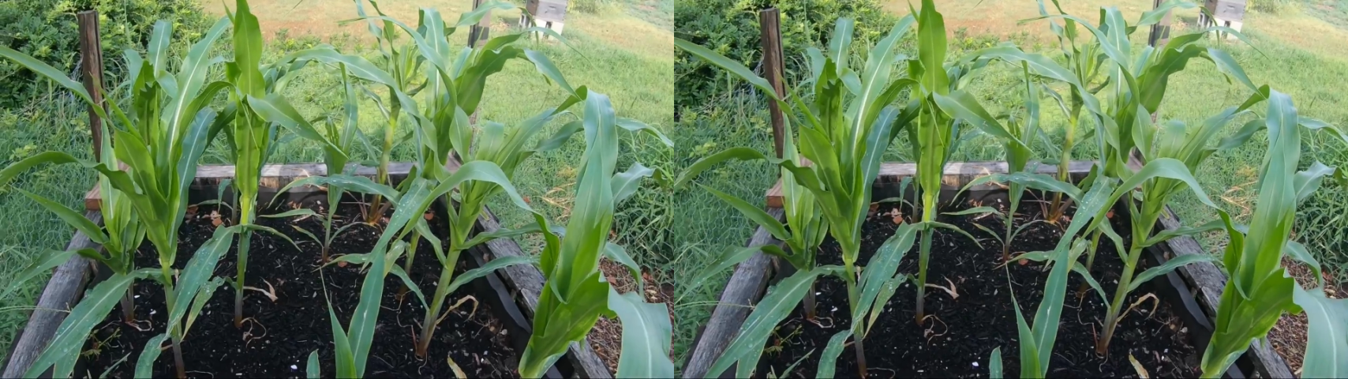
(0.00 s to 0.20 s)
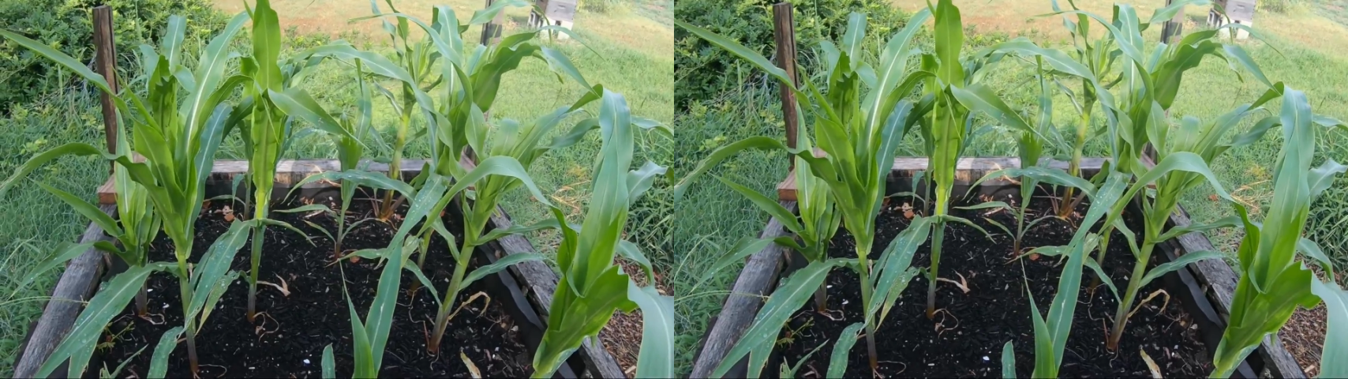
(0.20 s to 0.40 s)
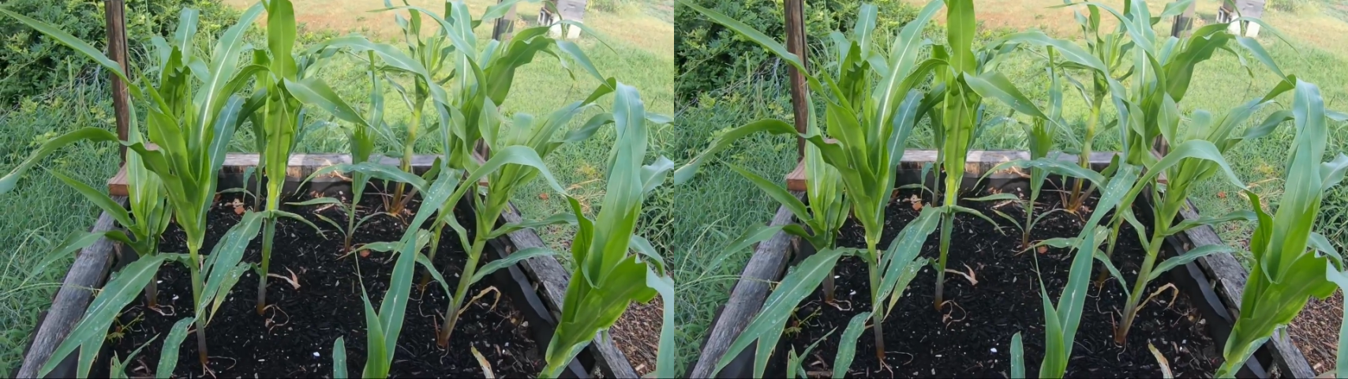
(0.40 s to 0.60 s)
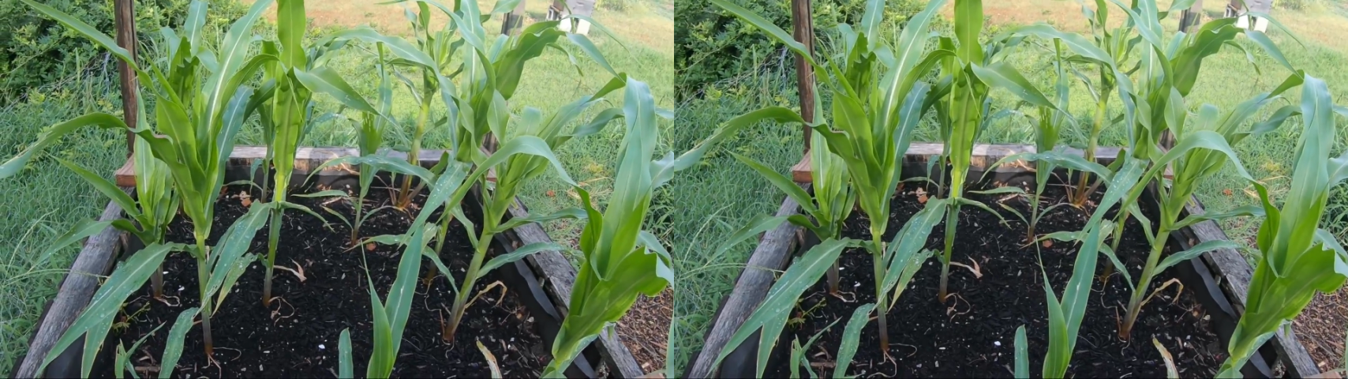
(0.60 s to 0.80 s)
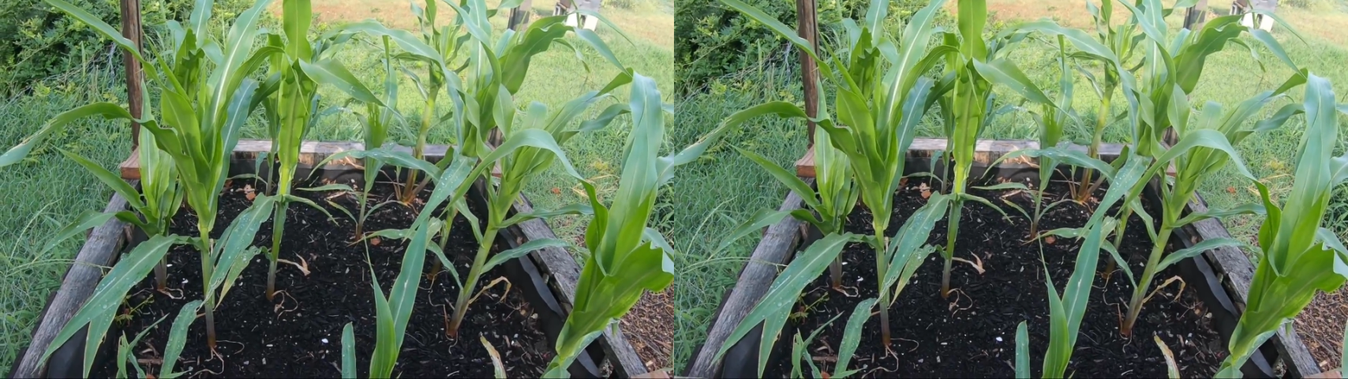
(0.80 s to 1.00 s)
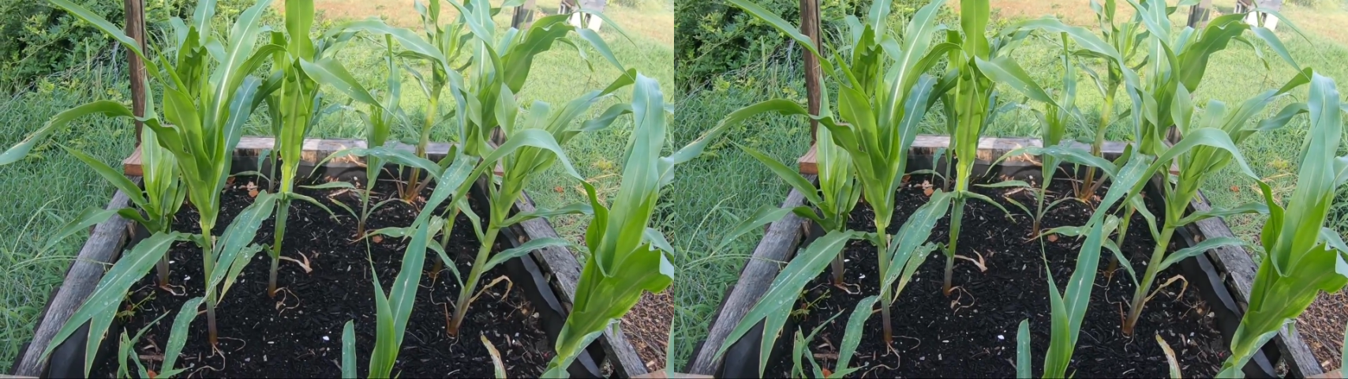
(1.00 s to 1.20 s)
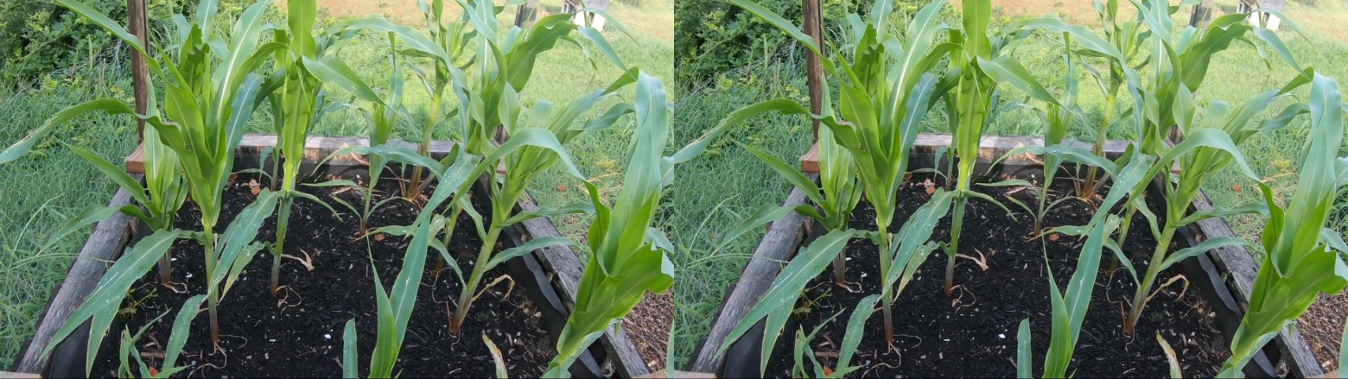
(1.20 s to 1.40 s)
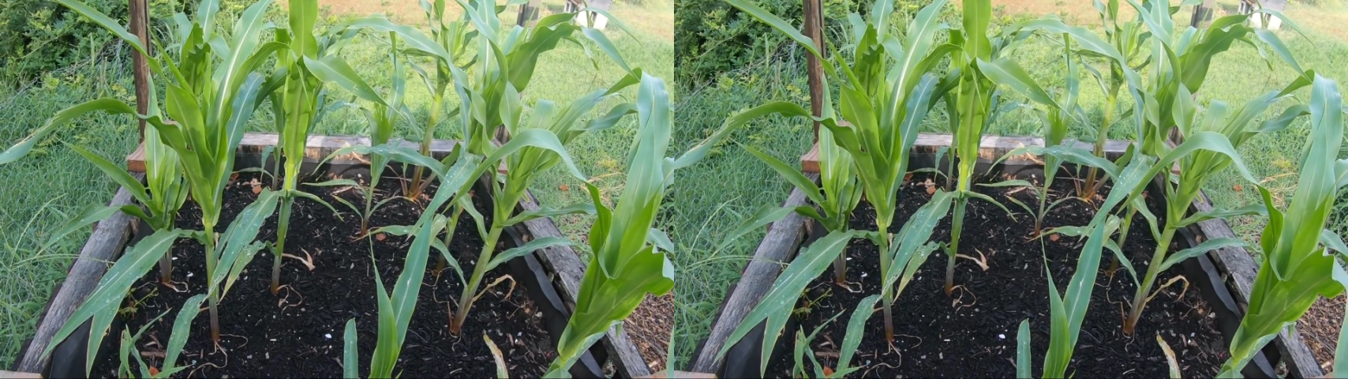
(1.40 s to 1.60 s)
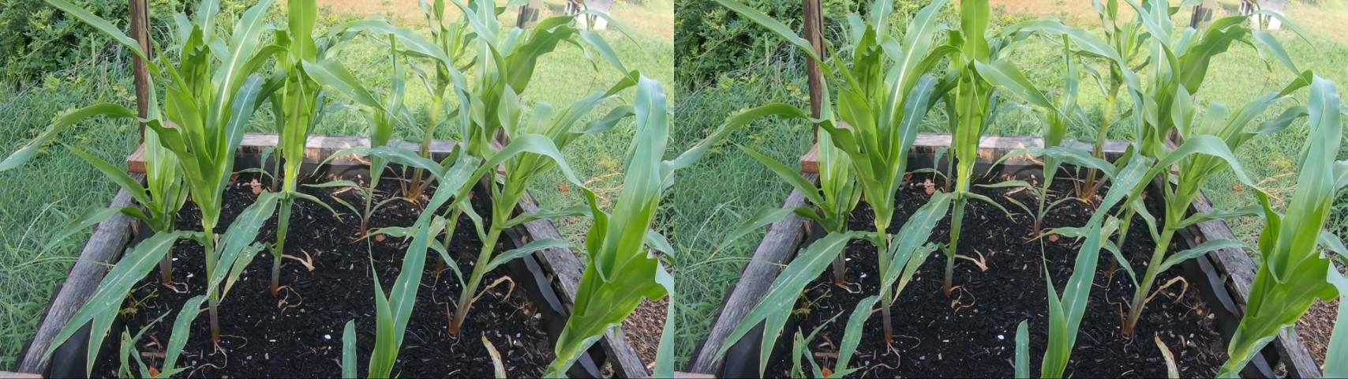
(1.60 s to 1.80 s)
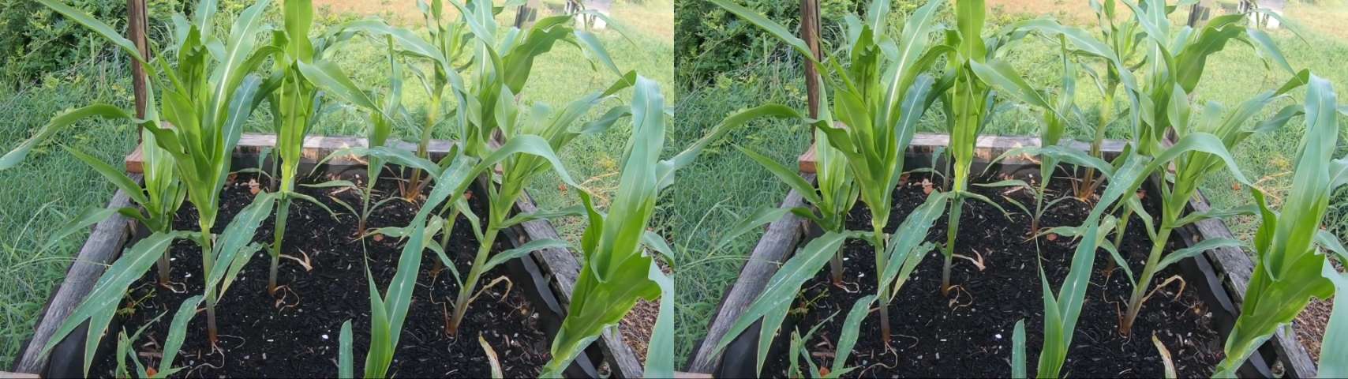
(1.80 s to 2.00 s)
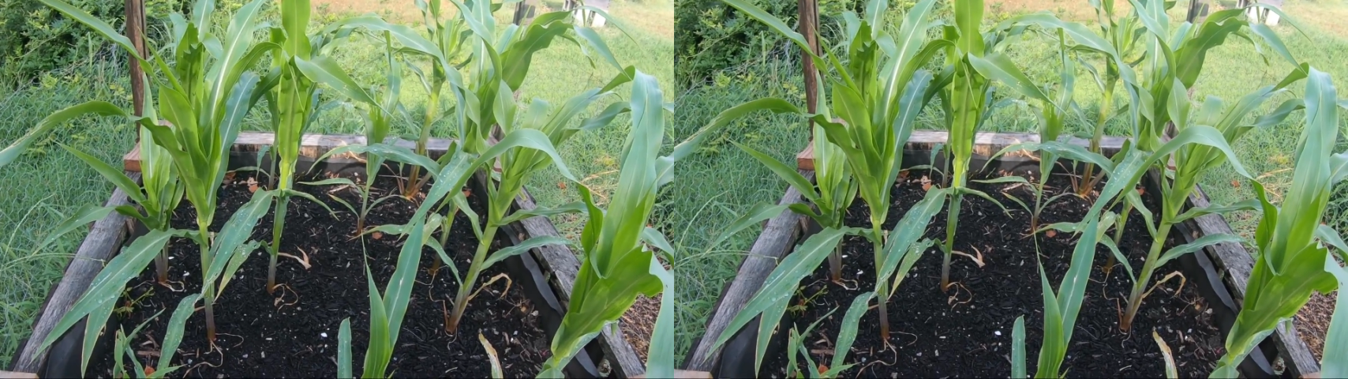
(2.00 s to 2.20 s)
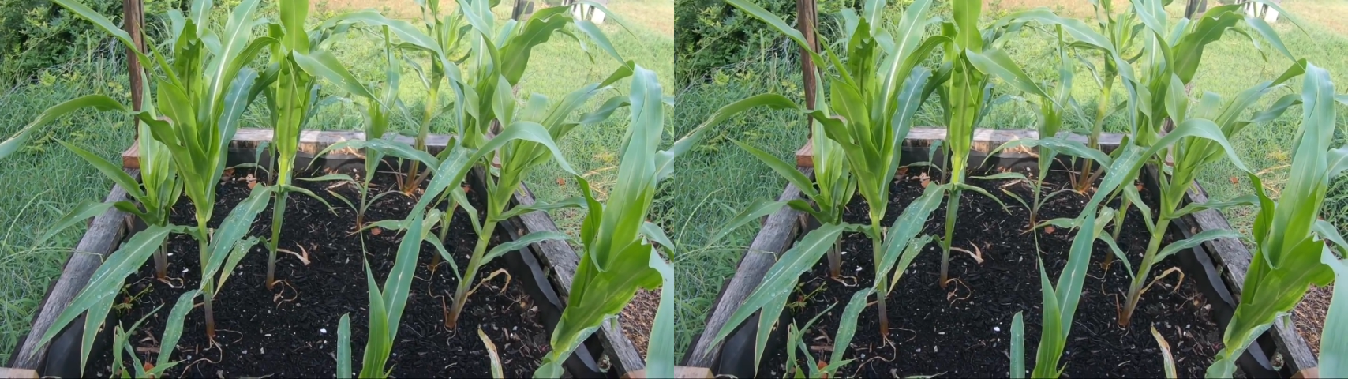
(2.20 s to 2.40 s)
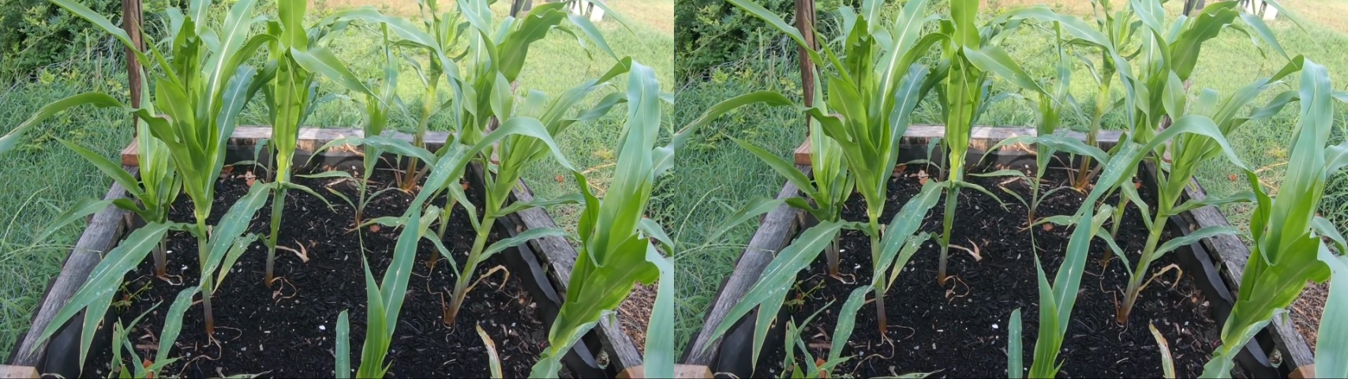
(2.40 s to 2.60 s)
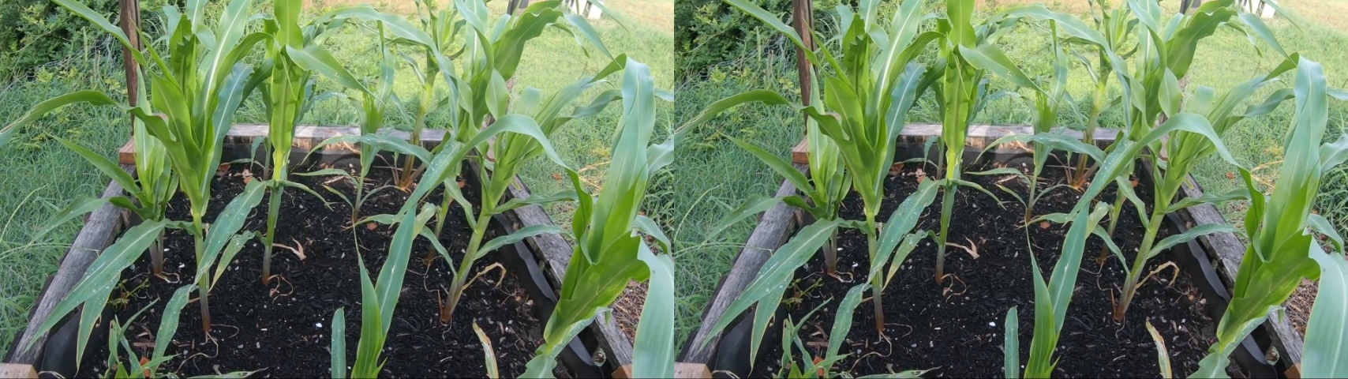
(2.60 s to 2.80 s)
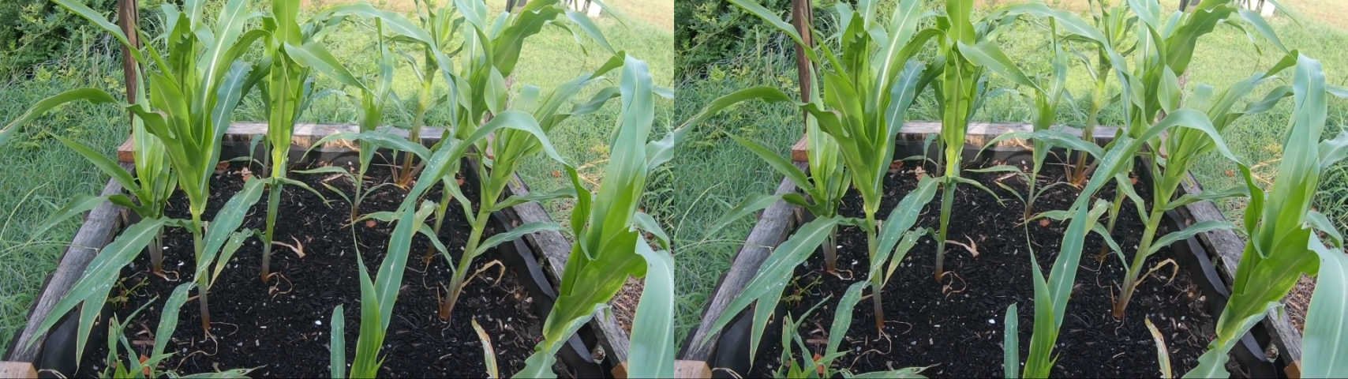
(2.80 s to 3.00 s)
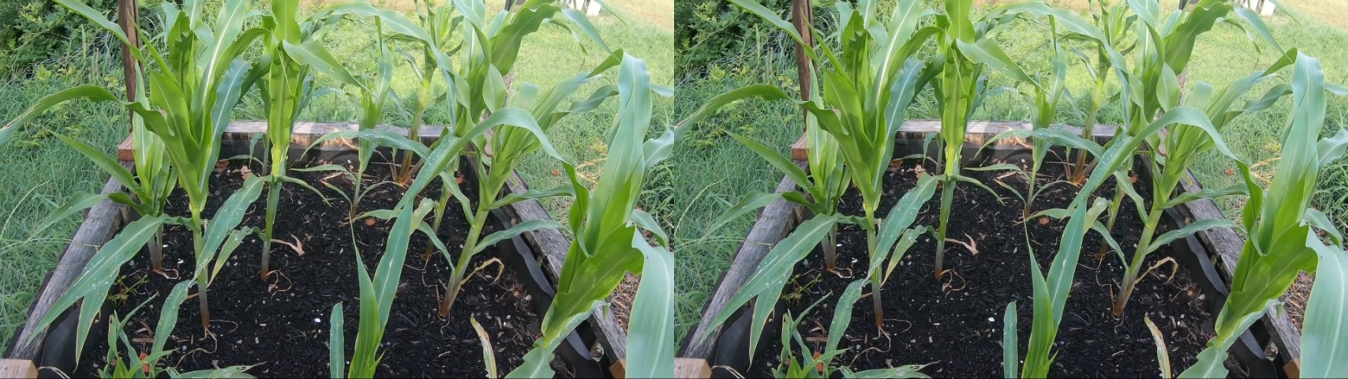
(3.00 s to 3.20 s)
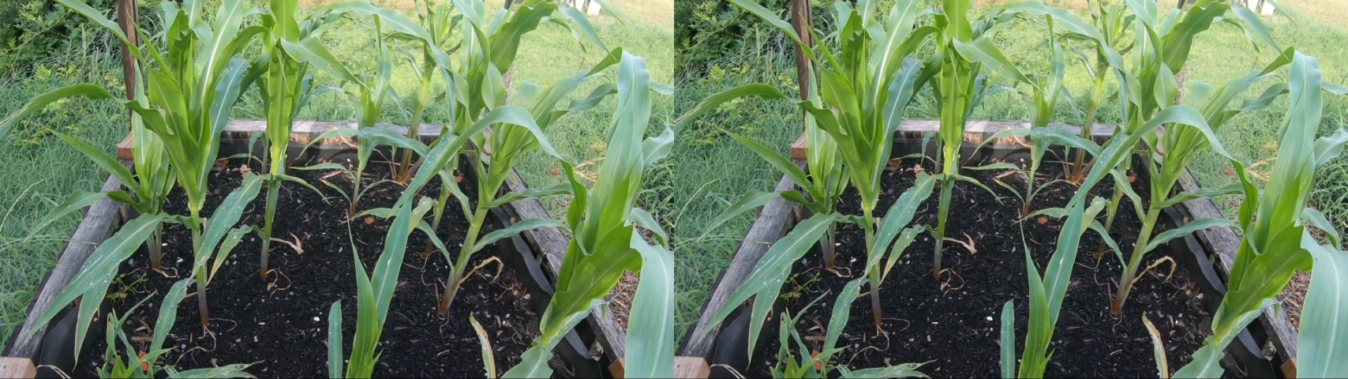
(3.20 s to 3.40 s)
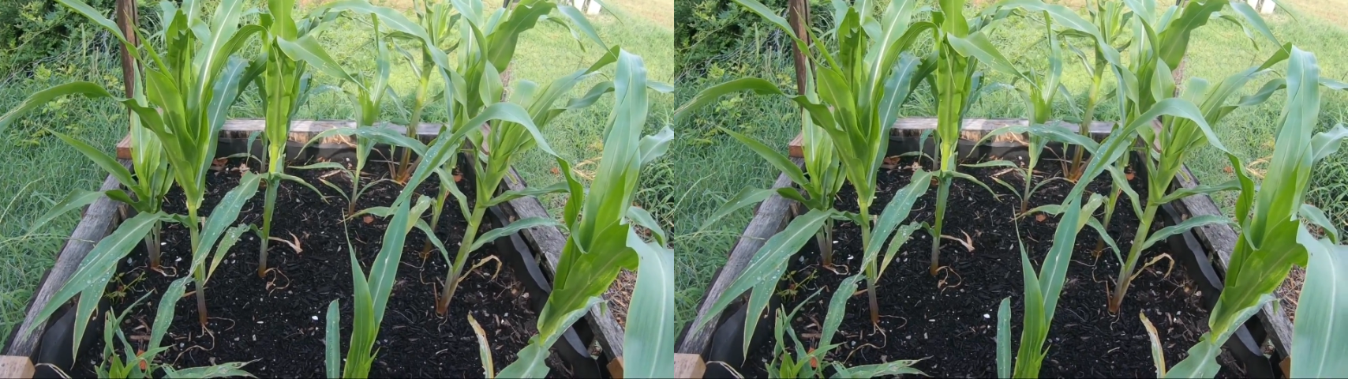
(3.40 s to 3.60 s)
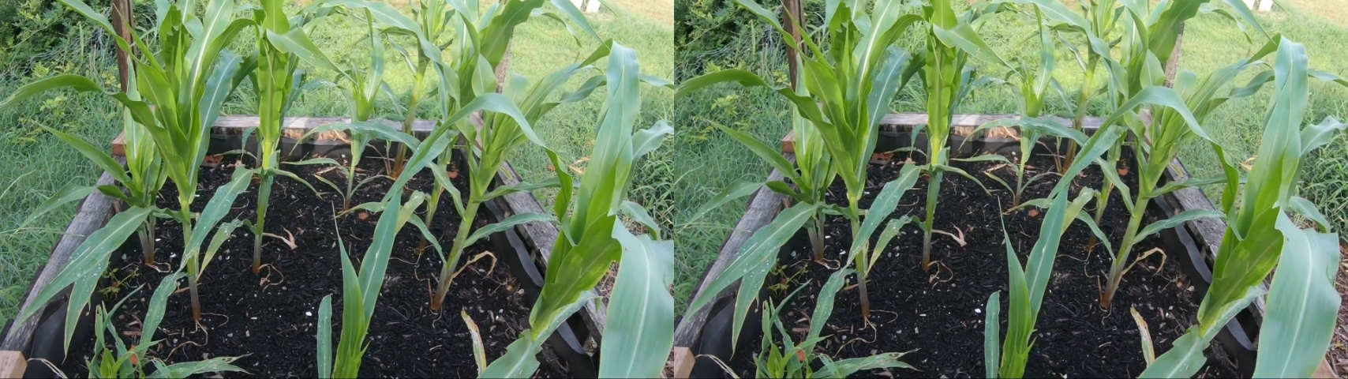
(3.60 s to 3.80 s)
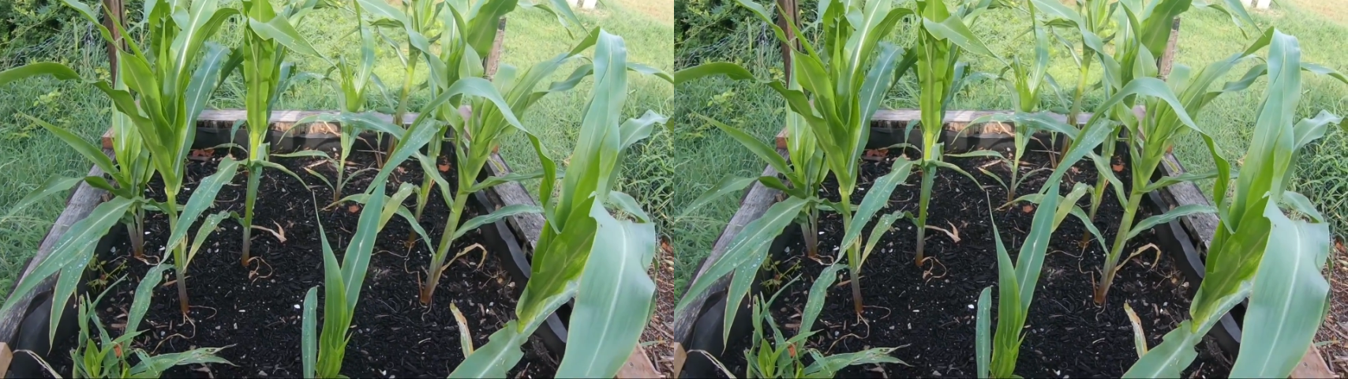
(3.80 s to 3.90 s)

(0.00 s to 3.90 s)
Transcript: (no speaker visible)